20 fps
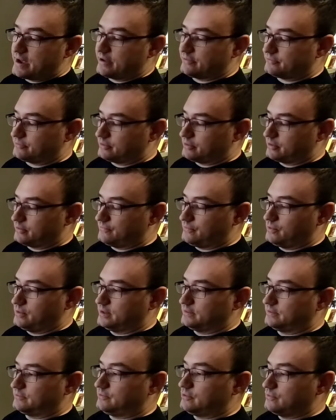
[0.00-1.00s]
faster if you
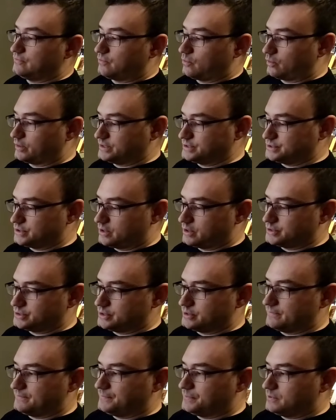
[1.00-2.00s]
get the 240
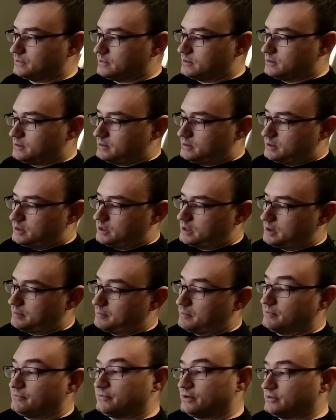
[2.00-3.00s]
charger.
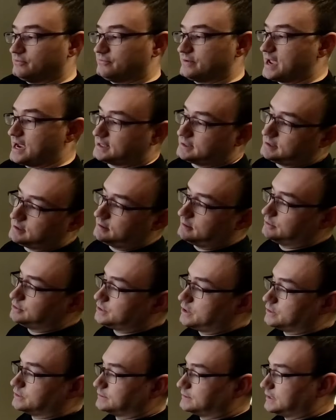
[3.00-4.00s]
Fun fact, the
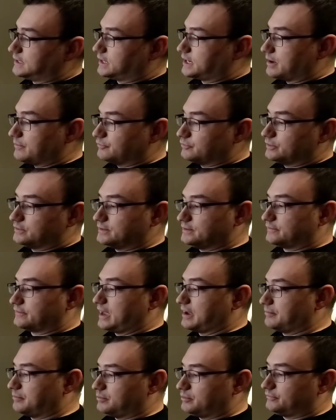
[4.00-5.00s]
charger that it comes with is
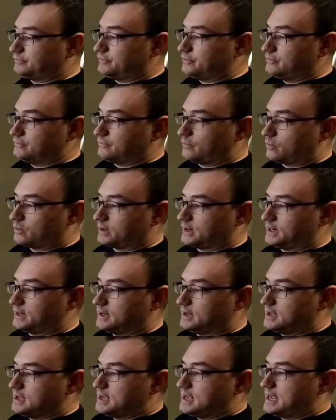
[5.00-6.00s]
capable of
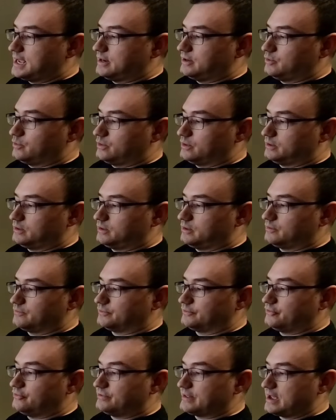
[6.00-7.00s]
240 and doing a little
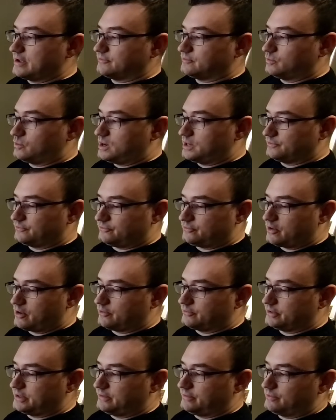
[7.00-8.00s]
over 2,000 watts
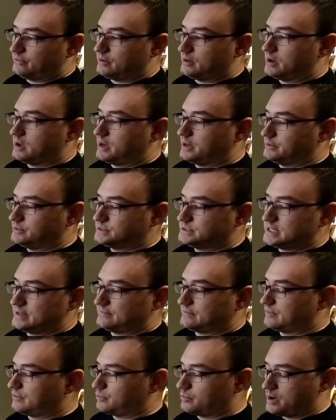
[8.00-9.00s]
charging. You just
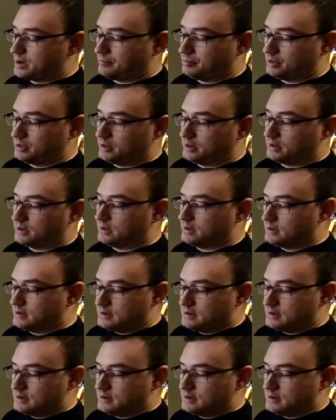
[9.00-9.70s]
have to have the right plug.